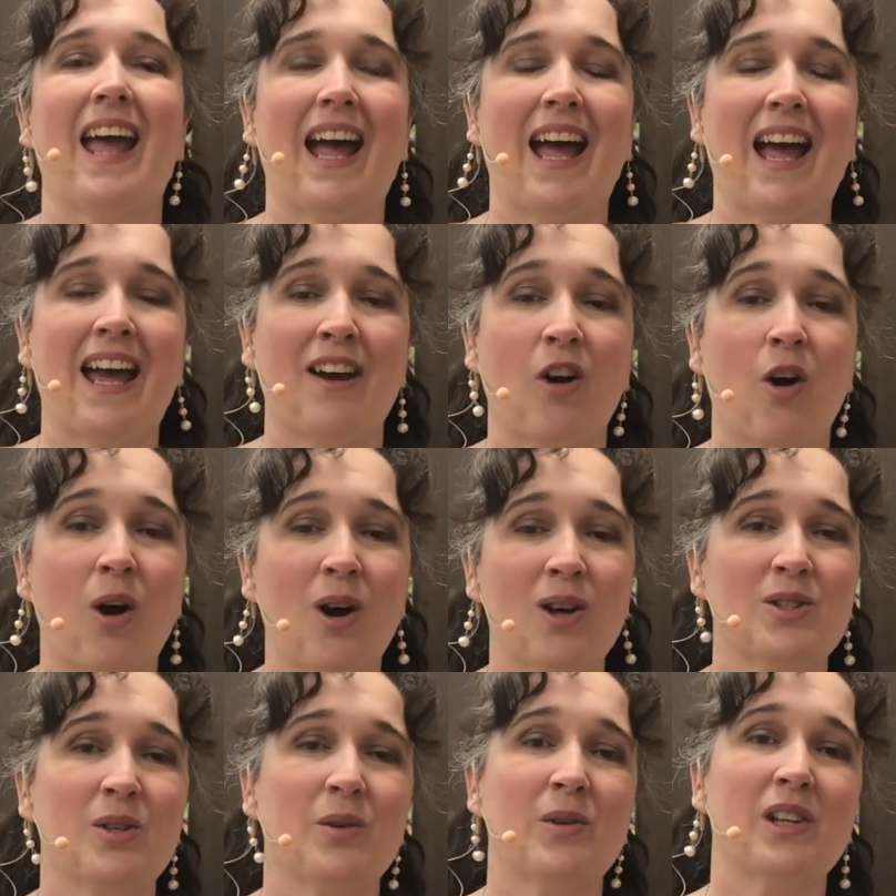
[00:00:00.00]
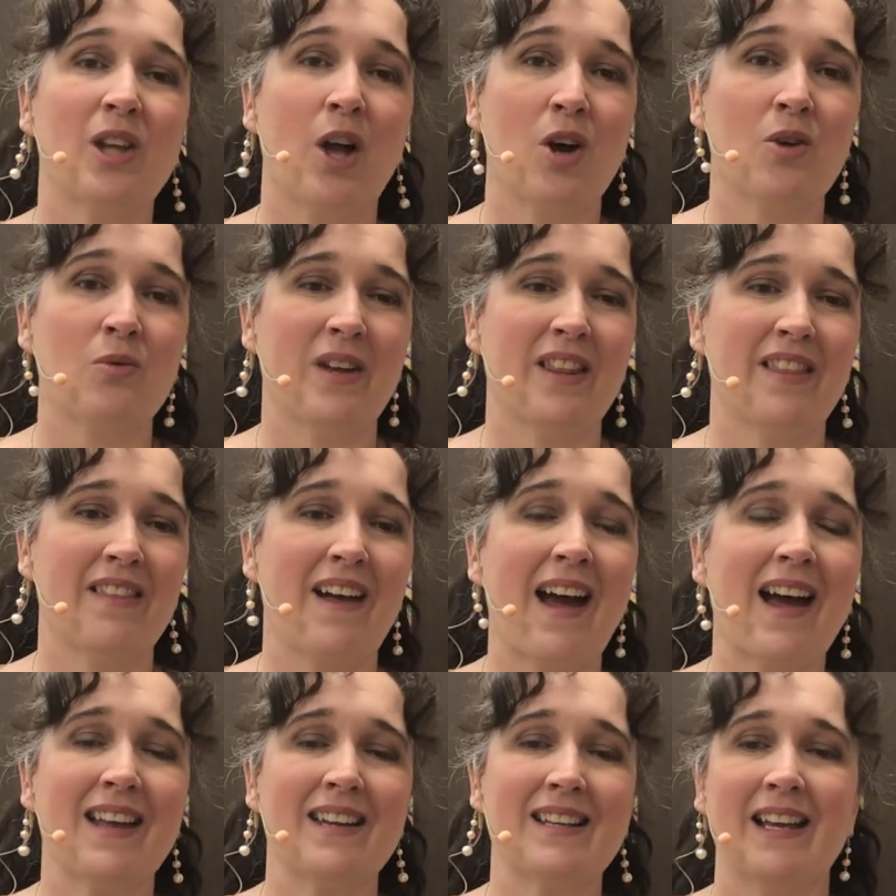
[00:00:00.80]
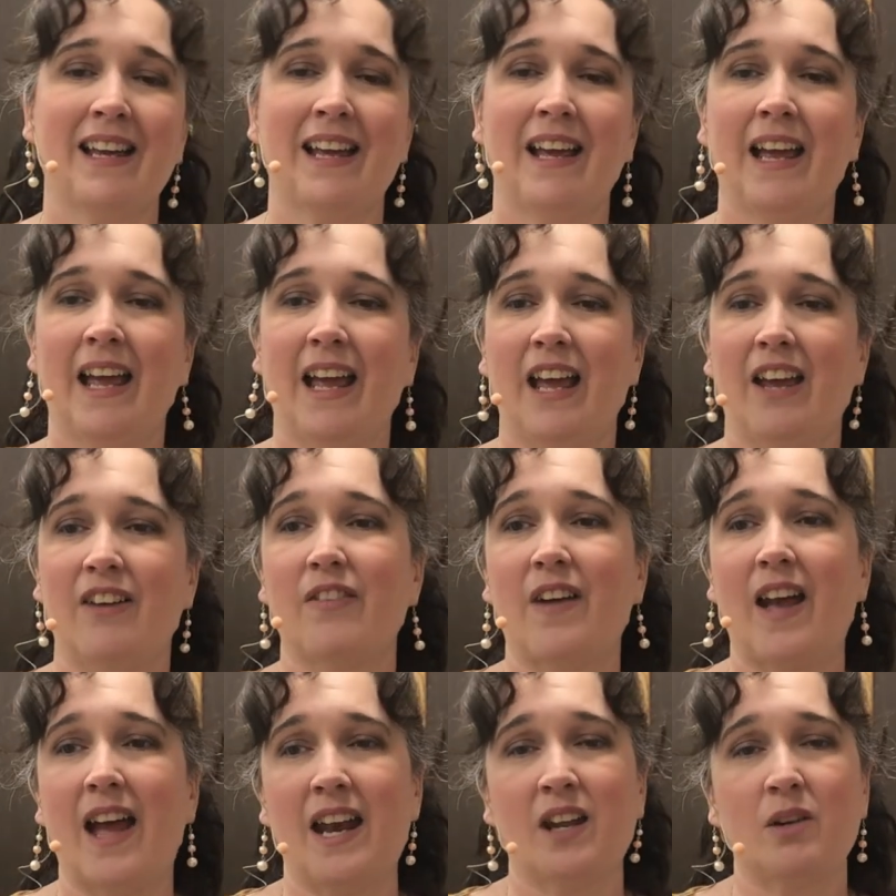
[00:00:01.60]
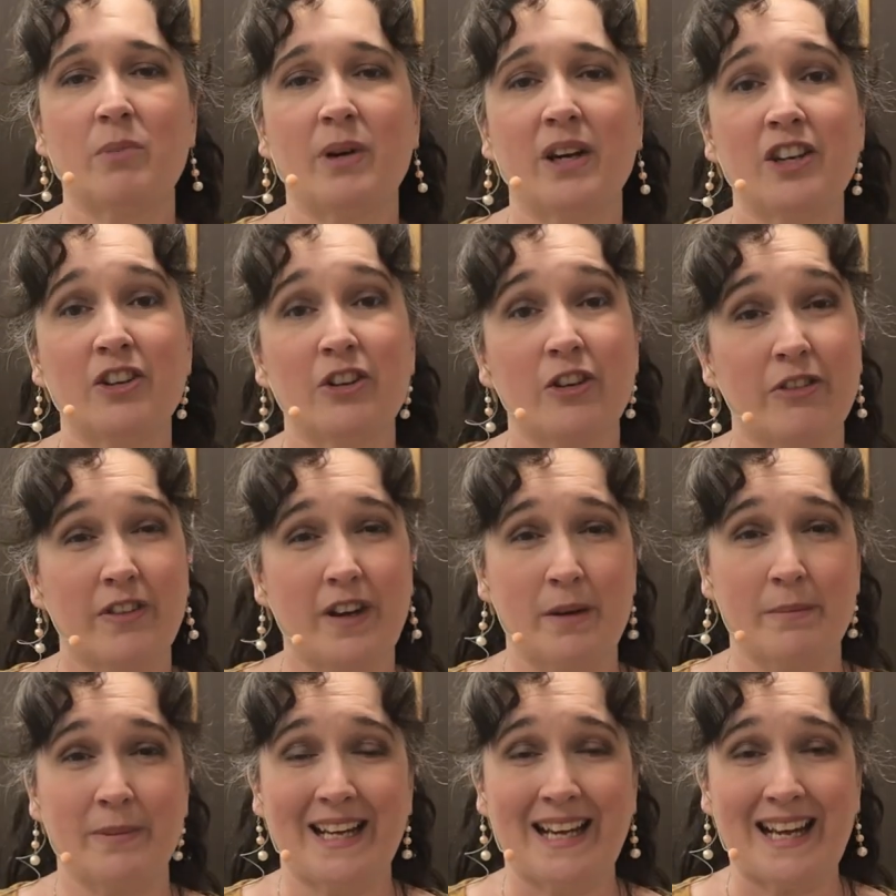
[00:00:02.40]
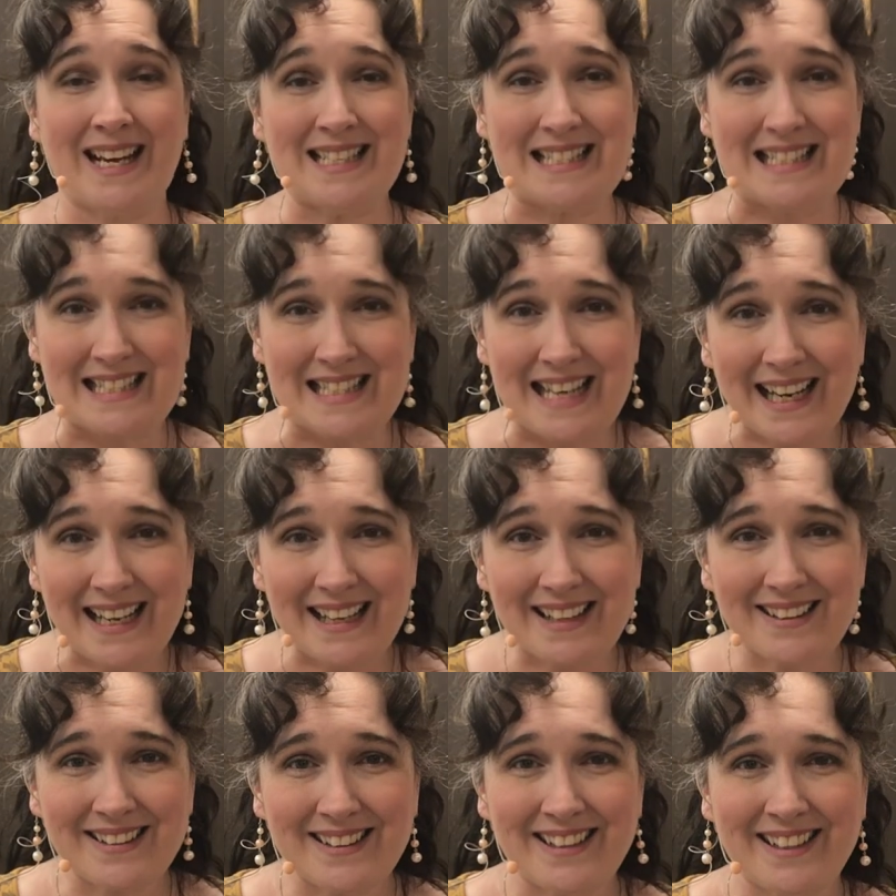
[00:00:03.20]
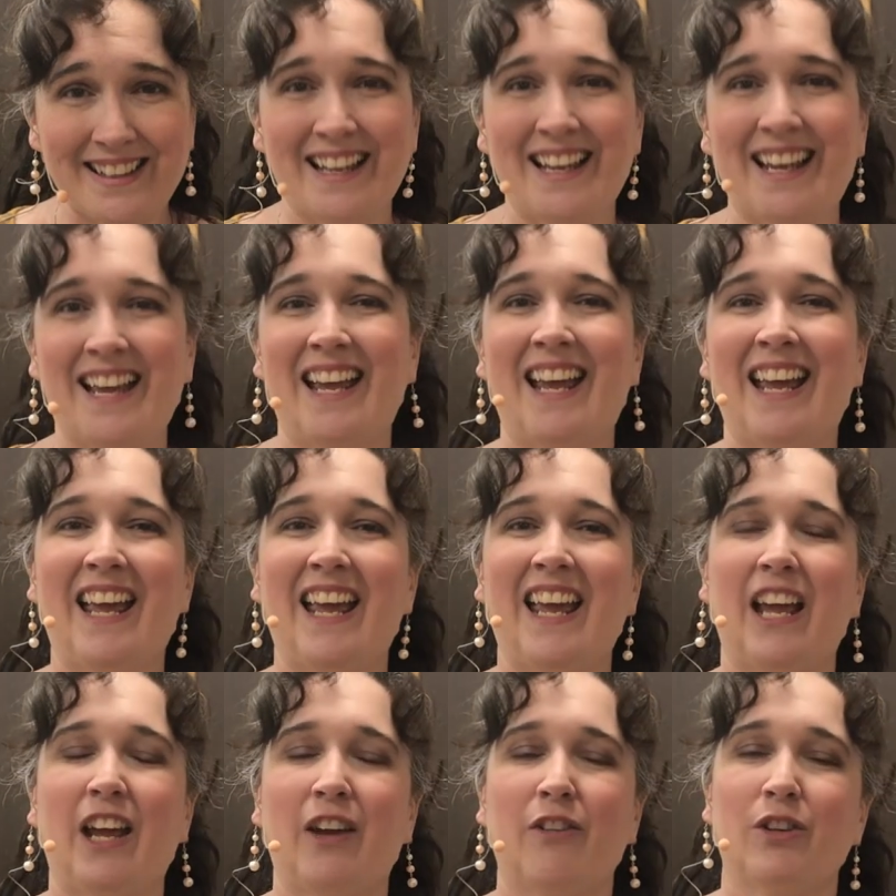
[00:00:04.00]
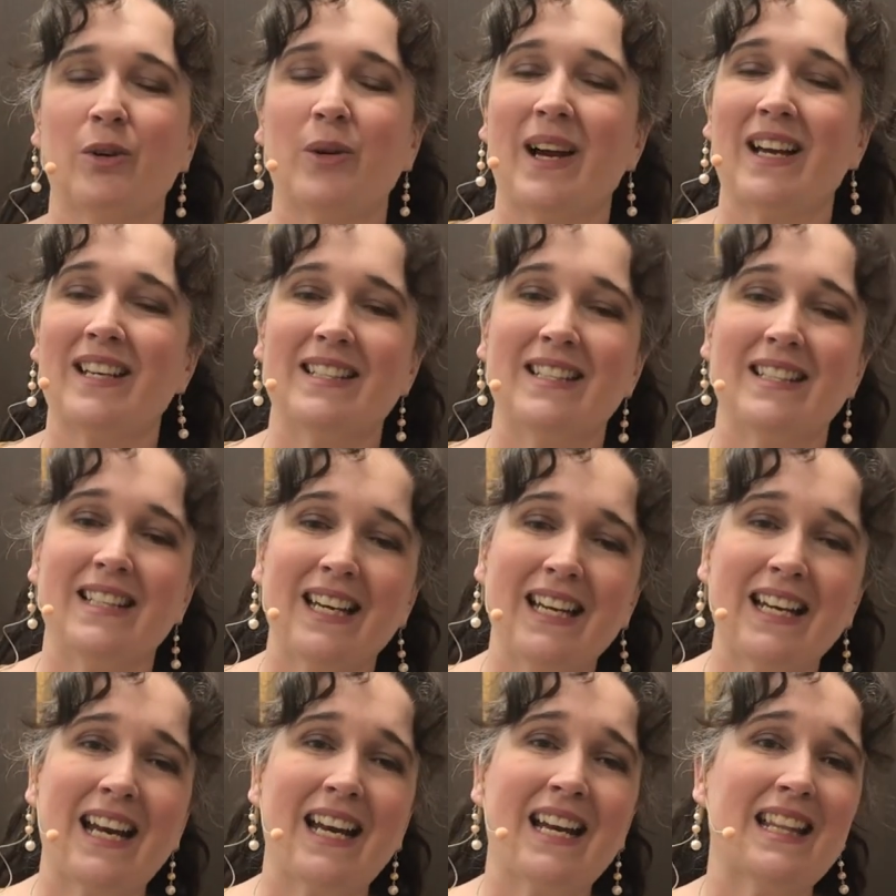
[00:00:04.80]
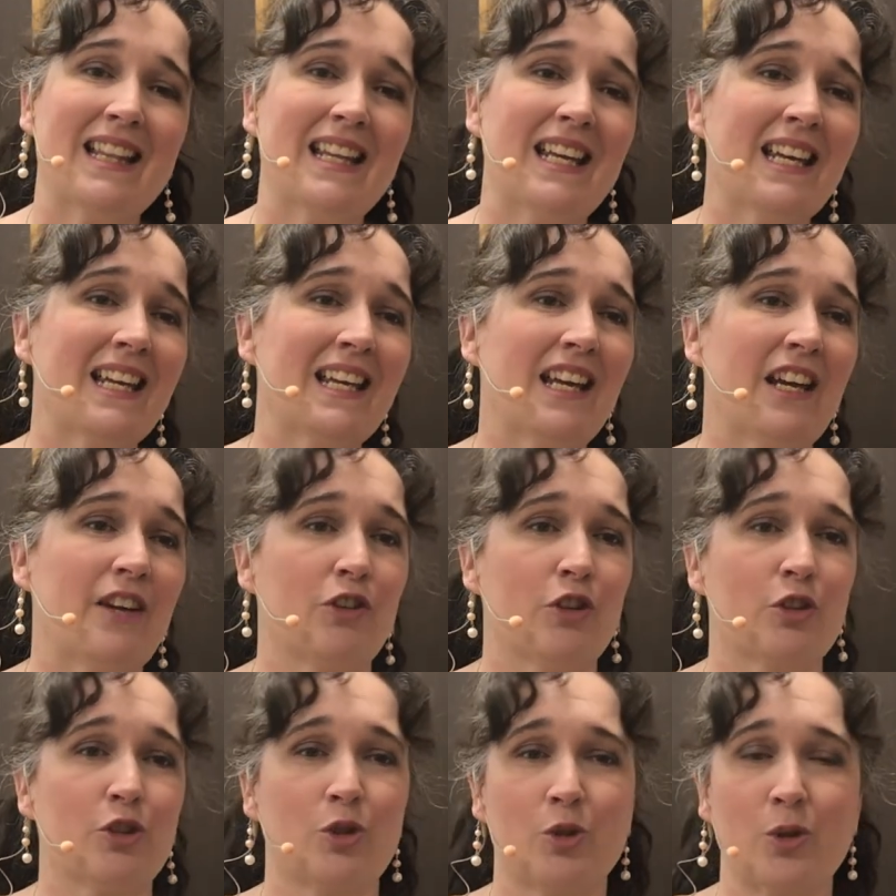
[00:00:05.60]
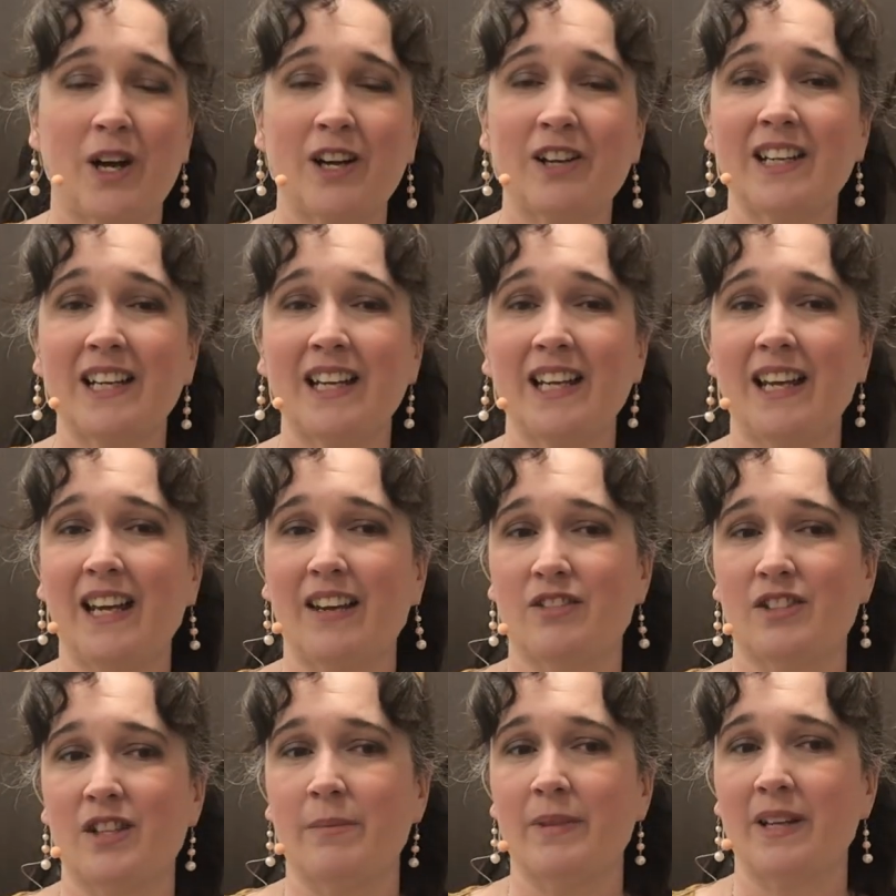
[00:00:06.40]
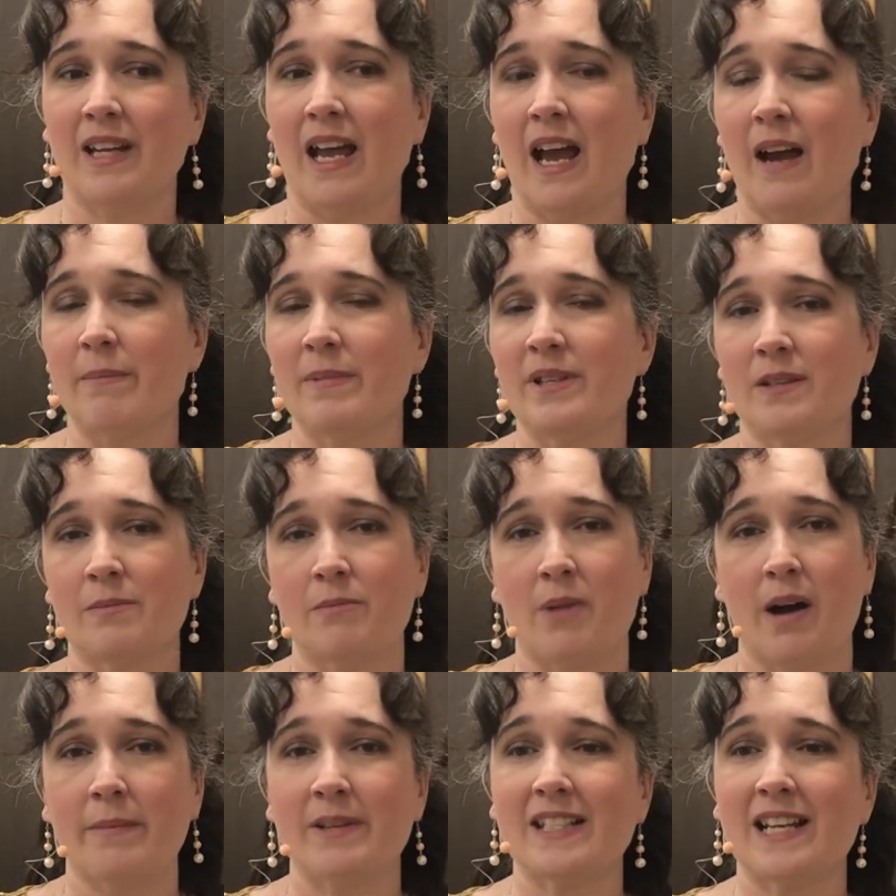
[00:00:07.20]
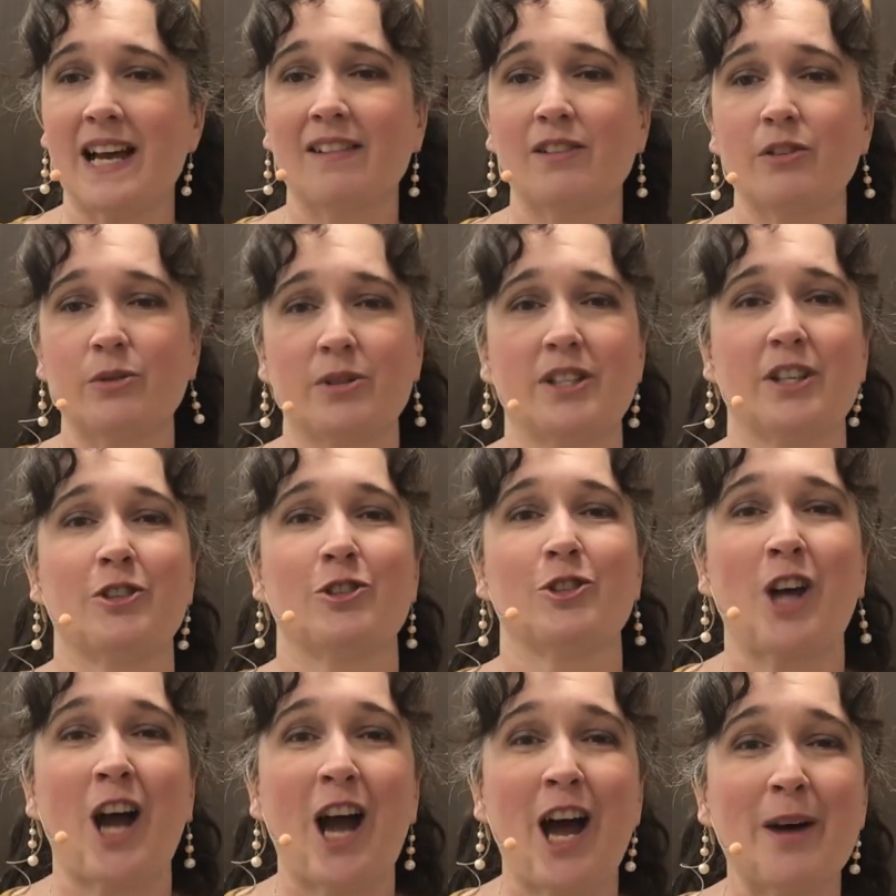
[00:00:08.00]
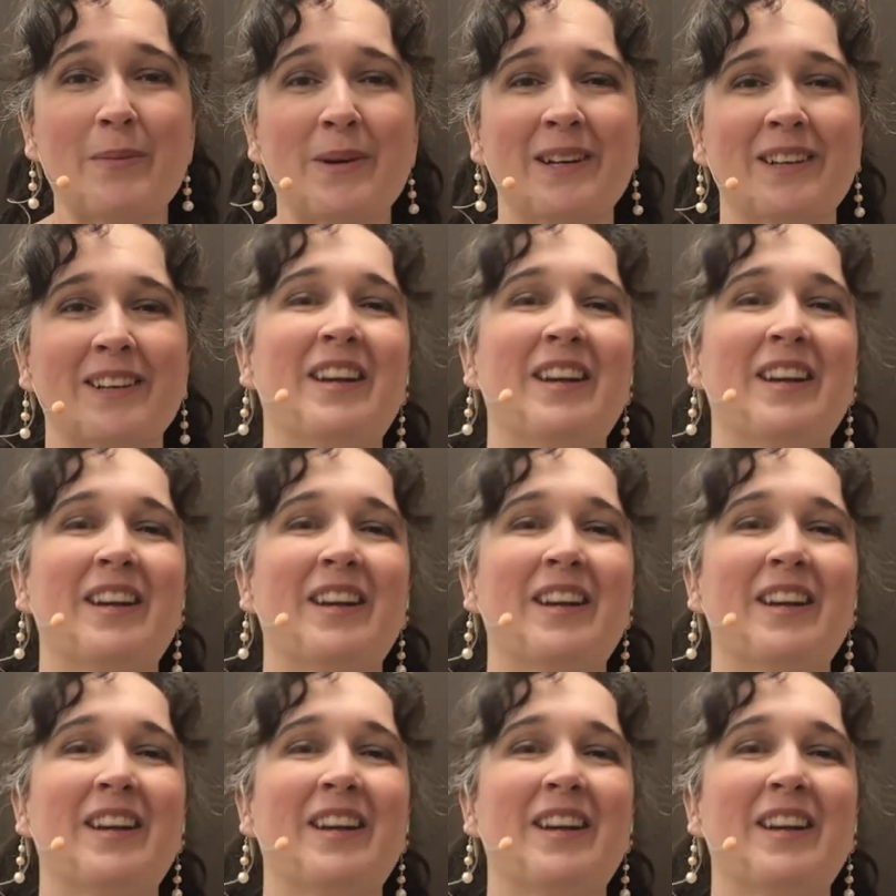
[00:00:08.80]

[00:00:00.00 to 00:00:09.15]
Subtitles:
And also along with that, if anybody in your family gets sick, if you guys need anything, if you're struggling, if something happens and mom and dad lose their job,